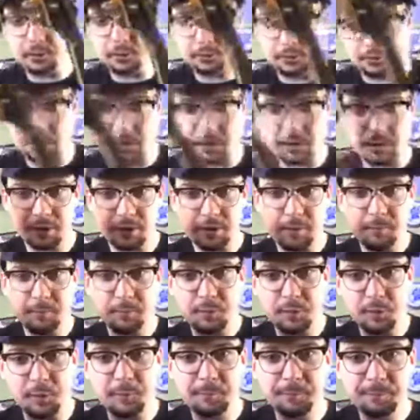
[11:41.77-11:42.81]
It'll check it up.
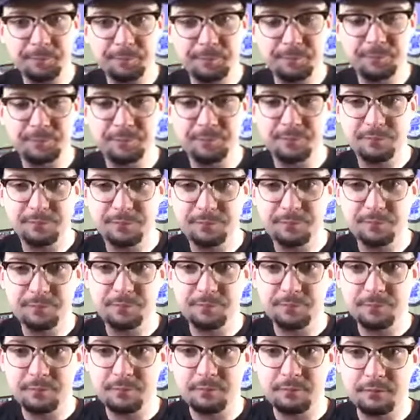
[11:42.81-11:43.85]
So,
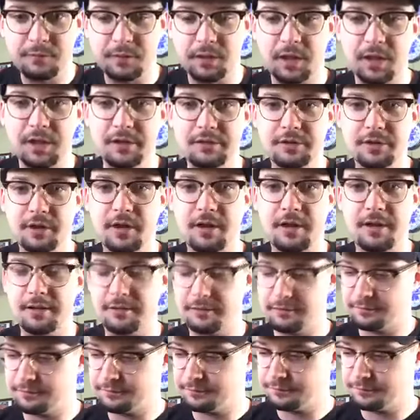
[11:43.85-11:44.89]
hey, Scott.